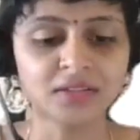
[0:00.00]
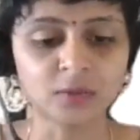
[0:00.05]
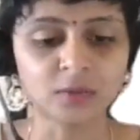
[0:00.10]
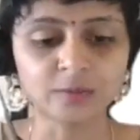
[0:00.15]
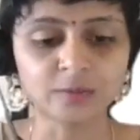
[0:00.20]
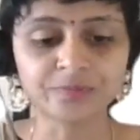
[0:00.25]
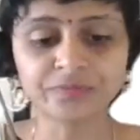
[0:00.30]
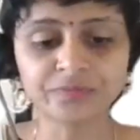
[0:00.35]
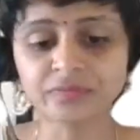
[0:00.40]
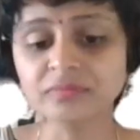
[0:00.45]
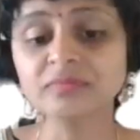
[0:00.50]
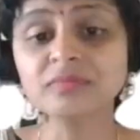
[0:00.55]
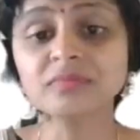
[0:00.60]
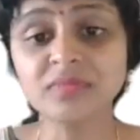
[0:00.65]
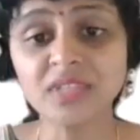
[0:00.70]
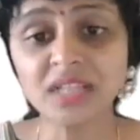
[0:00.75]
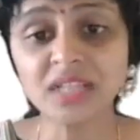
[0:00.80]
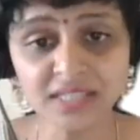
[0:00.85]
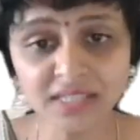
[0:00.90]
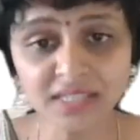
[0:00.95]
So
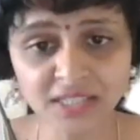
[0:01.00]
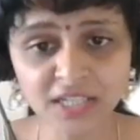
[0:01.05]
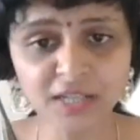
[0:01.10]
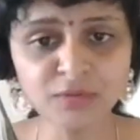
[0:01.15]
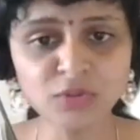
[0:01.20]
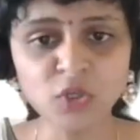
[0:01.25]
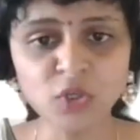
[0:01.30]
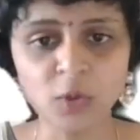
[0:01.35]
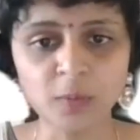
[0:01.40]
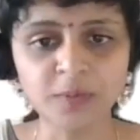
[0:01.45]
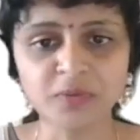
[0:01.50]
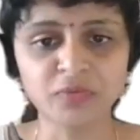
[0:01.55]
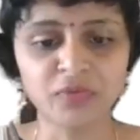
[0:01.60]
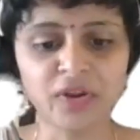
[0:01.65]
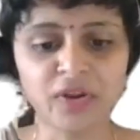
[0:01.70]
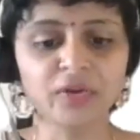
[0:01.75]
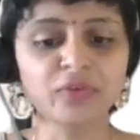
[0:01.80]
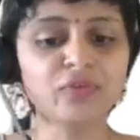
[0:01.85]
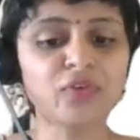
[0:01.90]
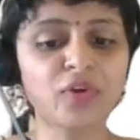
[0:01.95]
Steve Jobs
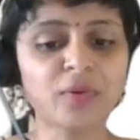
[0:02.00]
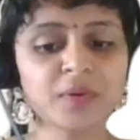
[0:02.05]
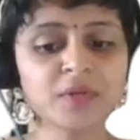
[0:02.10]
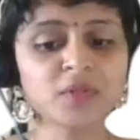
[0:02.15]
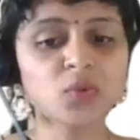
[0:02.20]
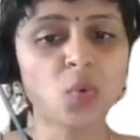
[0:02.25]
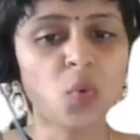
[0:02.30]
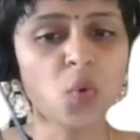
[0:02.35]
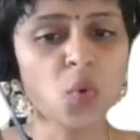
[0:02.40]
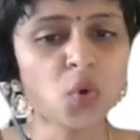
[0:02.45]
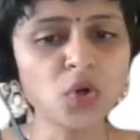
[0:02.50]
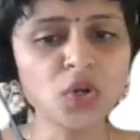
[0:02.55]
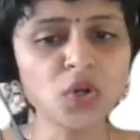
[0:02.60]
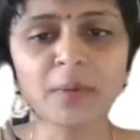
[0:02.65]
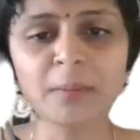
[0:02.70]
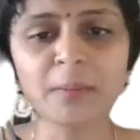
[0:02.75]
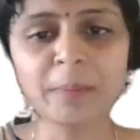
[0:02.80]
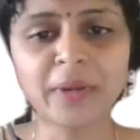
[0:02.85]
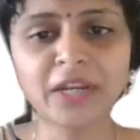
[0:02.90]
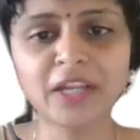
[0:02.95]
fired from his own
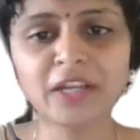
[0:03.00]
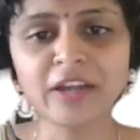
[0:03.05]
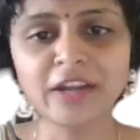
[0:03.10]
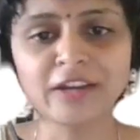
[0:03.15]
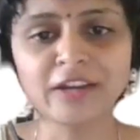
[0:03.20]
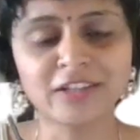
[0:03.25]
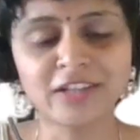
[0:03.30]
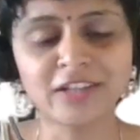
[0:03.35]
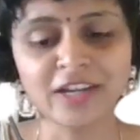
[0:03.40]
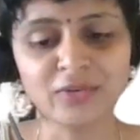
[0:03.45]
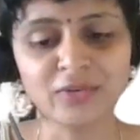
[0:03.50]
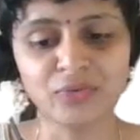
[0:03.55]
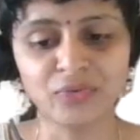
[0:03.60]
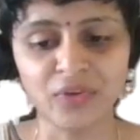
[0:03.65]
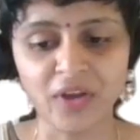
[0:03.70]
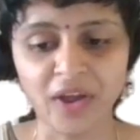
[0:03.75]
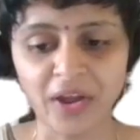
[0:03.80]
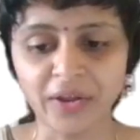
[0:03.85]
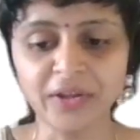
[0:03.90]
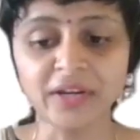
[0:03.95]
company in
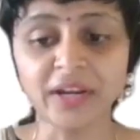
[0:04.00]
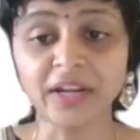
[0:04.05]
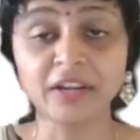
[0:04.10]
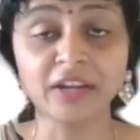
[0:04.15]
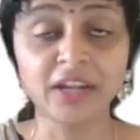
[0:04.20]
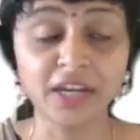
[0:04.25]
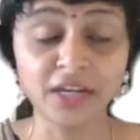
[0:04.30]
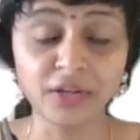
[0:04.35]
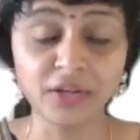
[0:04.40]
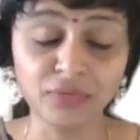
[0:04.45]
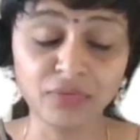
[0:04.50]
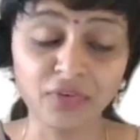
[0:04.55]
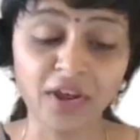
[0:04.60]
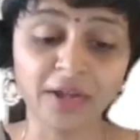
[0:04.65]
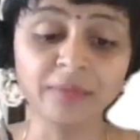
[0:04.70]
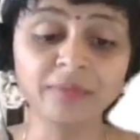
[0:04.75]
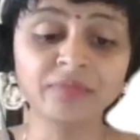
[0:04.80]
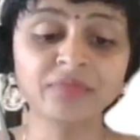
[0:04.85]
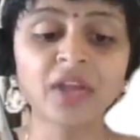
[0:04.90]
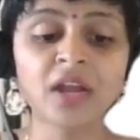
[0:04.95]

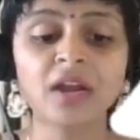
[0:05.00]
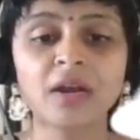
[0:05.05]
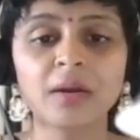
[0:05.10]
1985,